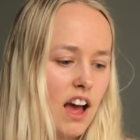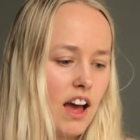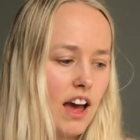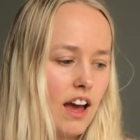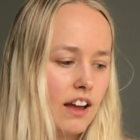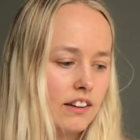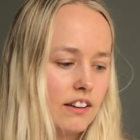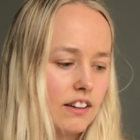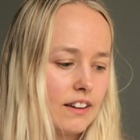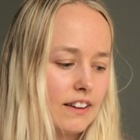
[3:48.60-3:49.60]
and
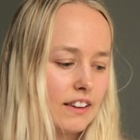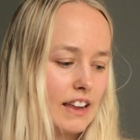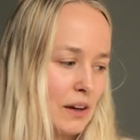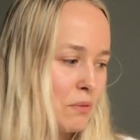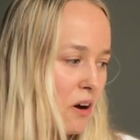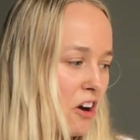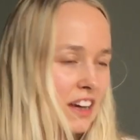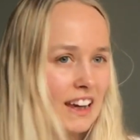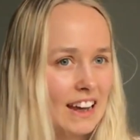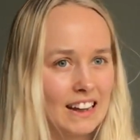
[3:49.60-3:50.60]
like
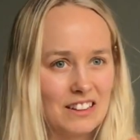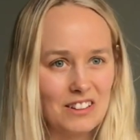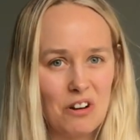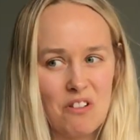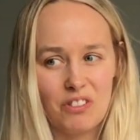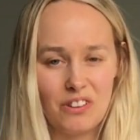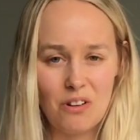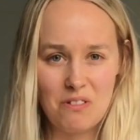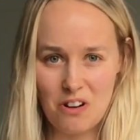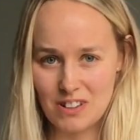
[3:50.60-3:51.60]
working, going for
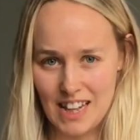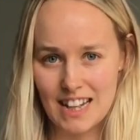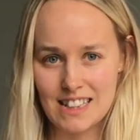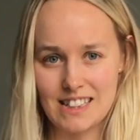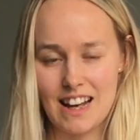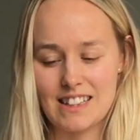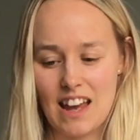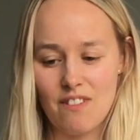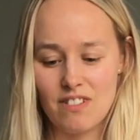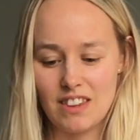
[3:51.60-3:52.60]
long walks, exercise,
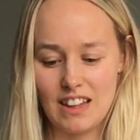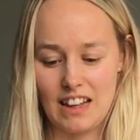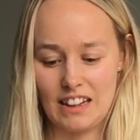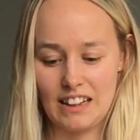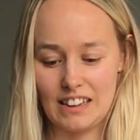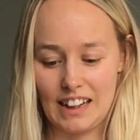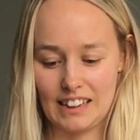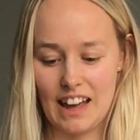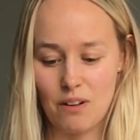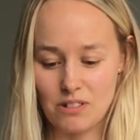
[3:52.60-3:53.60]
everything like
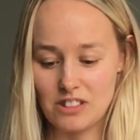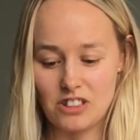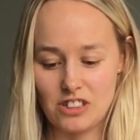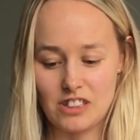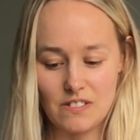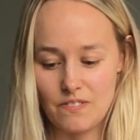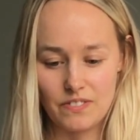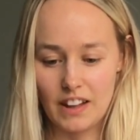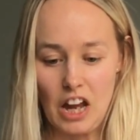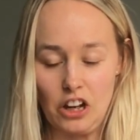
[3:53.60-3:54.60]
that was just
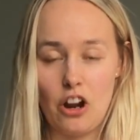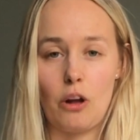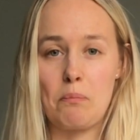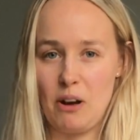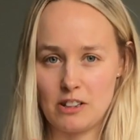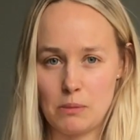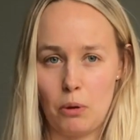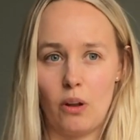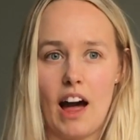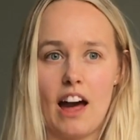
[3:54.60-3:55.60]
not
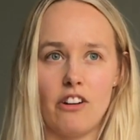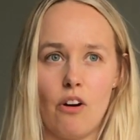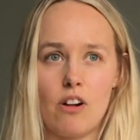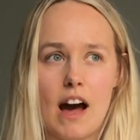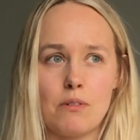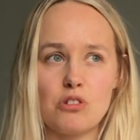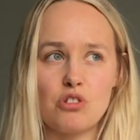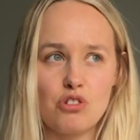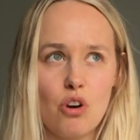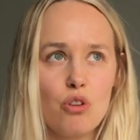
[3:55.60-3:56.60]
possible at all. I was
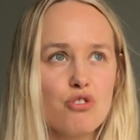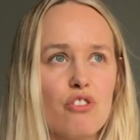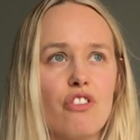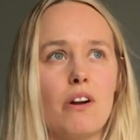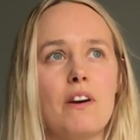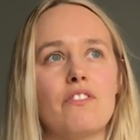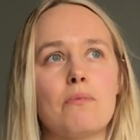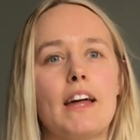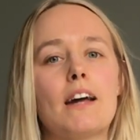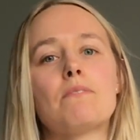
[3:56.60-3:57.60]
so far away from
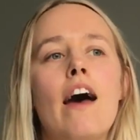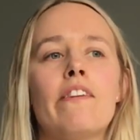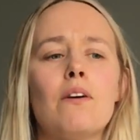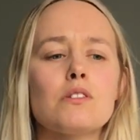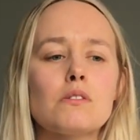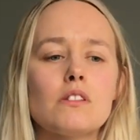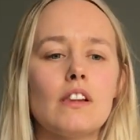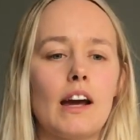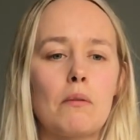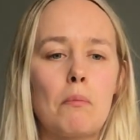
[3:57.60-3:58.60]
that, and that was
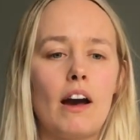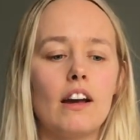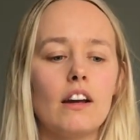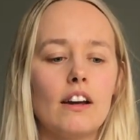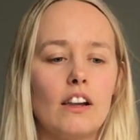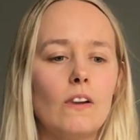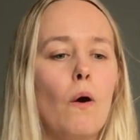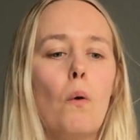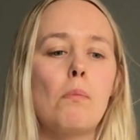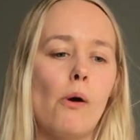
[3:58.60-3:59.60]
like my
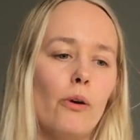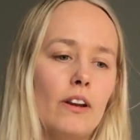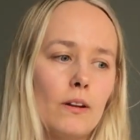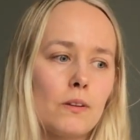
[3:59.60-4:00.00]
low point.